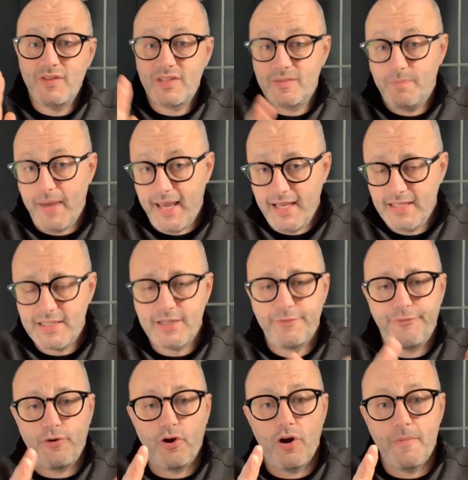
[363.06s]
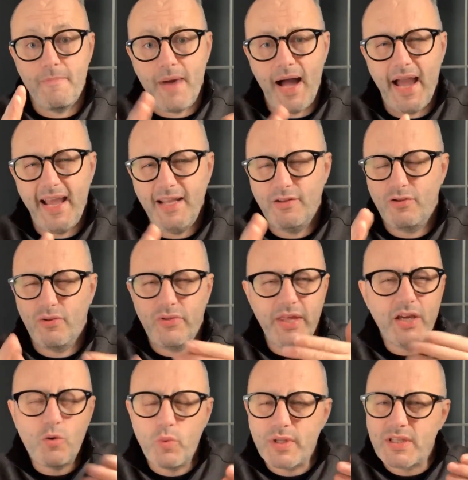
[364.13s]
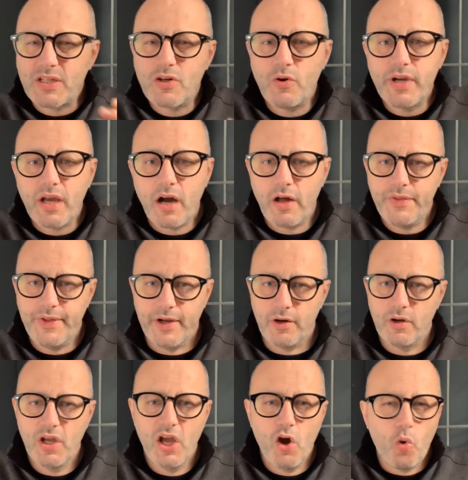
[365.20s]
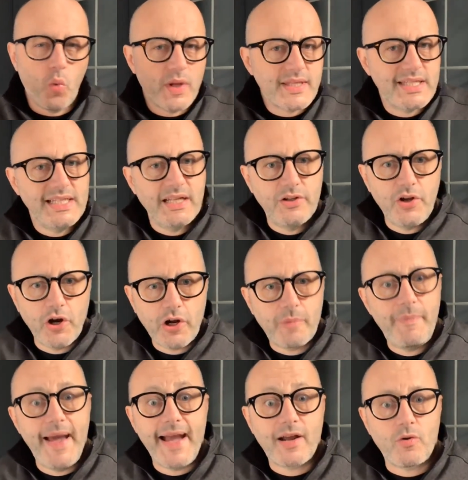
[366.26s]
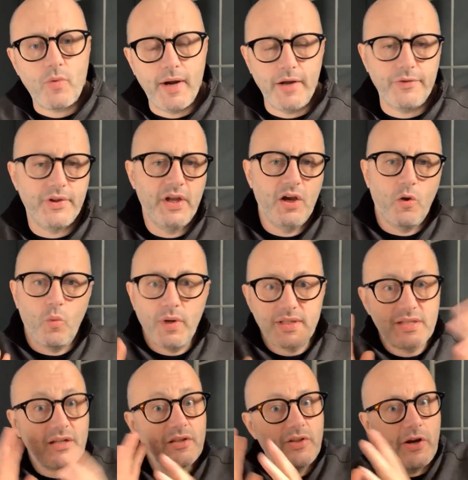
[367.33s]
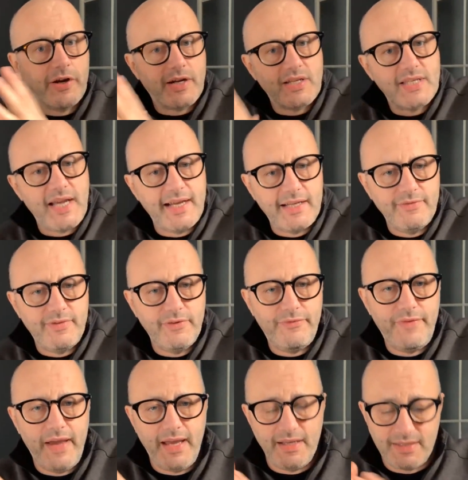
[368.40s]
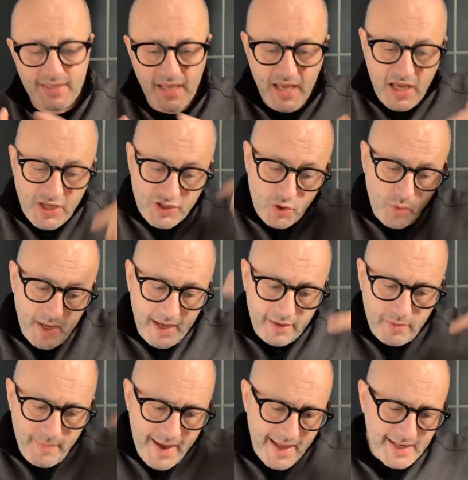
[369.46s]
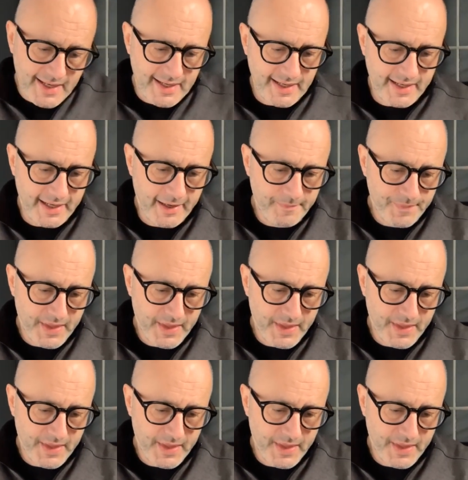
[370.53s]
space for our mind to think what's going on there. What's in the dark background? What's in the dark side of the face? So we automatically